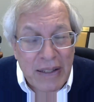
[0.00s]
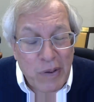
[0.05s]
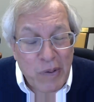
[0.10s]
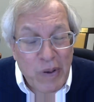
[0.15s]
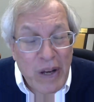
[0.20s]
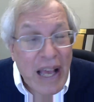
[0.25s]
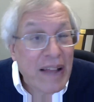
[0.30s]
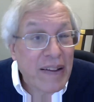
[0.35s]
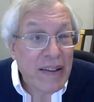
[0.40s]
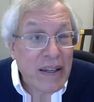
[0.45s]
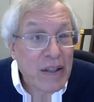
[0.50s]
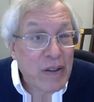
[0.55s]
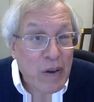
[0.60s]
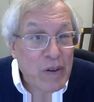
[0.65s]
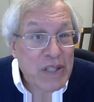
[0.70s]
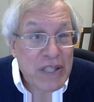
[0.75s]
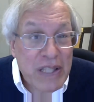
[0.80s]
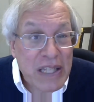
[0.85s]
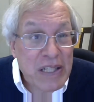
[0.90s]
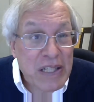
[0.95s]
The reality,
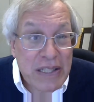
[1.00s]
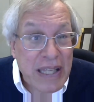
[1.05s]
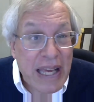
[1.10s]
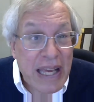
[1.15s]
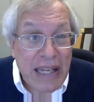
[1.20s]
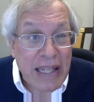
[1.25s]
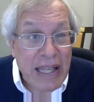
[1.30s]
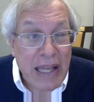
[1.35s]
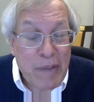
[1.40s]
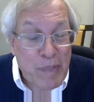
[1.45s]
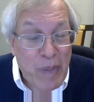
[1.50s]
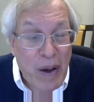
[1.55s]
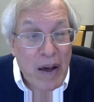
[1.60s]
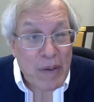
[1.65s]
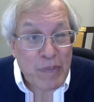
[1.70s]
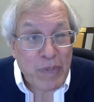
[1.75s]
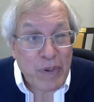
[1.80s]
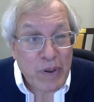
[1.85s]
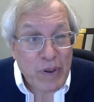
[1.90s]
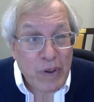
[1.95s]
though, is they just can't keep
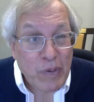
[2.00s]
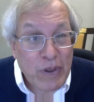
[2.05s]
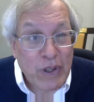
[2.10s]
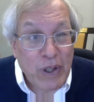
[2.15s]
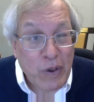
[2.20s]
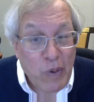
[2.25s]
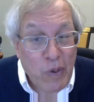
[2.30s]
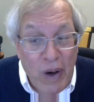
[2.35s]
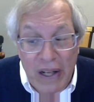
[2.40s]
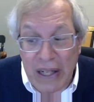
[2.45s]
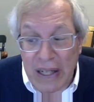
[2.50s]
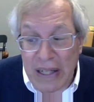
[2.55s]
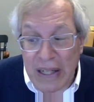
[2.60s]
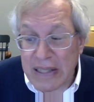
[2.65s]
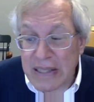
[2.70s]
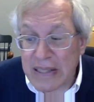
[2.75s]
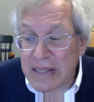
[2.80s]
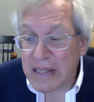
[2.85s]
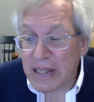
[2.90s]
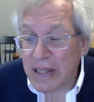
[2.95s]
up with the quantity
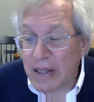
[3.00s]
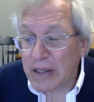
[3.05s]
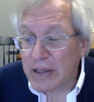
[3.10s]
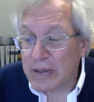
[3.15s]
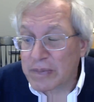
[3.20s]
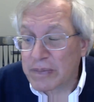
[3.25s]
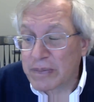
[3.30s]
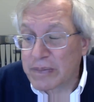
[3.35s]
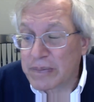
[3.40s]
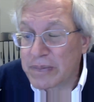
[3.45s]
that's there